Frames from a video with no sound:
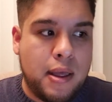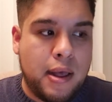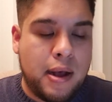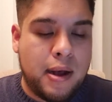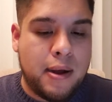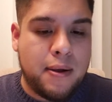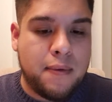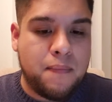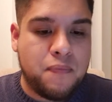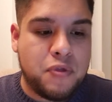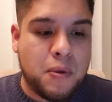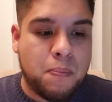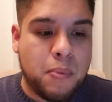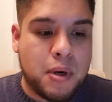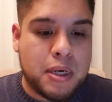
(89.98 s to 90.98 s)

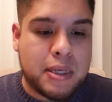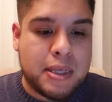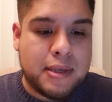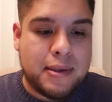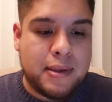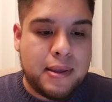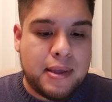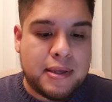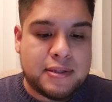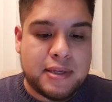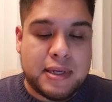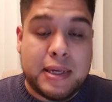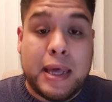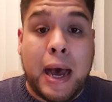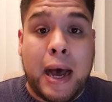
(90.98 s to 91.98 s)
the book is a
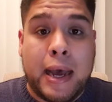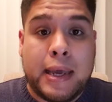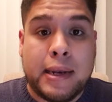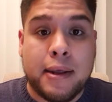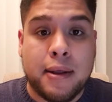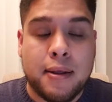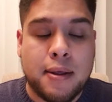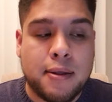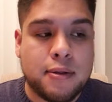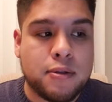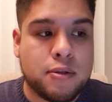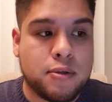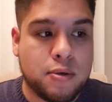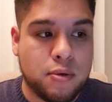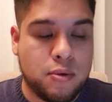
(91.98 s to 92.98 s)
guide
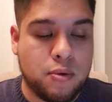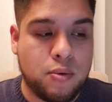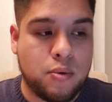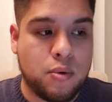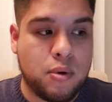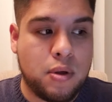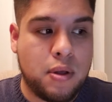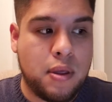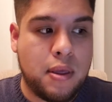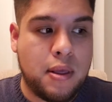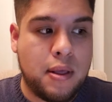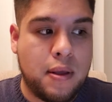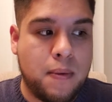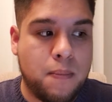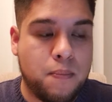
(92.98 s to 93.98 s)
to
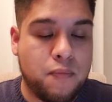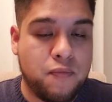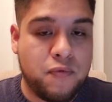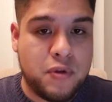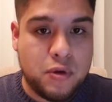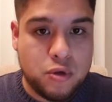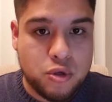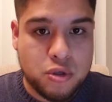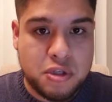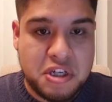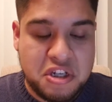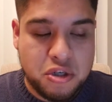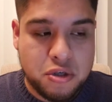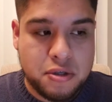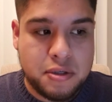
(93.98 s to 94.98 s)
future
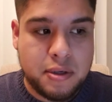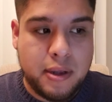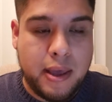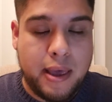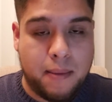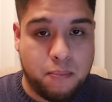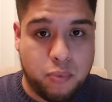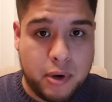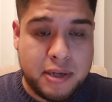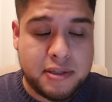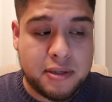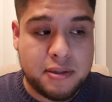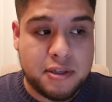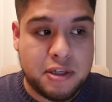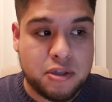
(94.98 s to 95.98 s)
teachers and
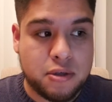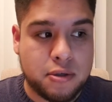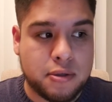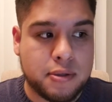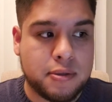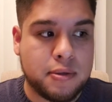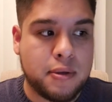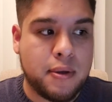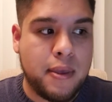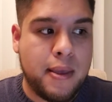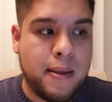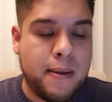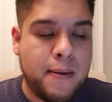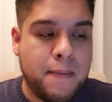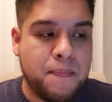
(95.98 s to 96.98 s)
present teachers,
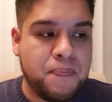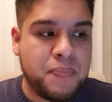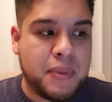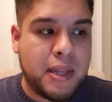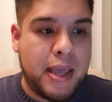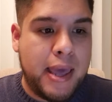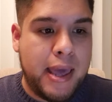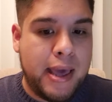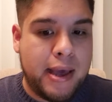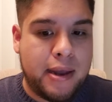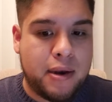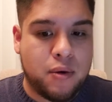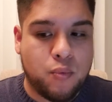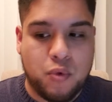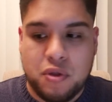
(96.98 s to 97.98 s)

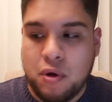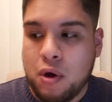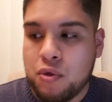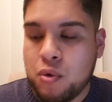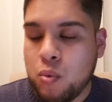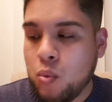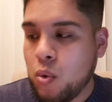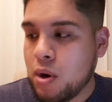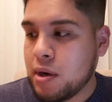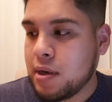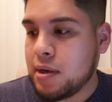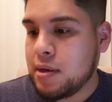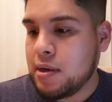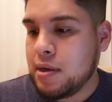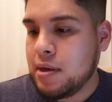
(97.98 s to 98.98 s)
and with all the work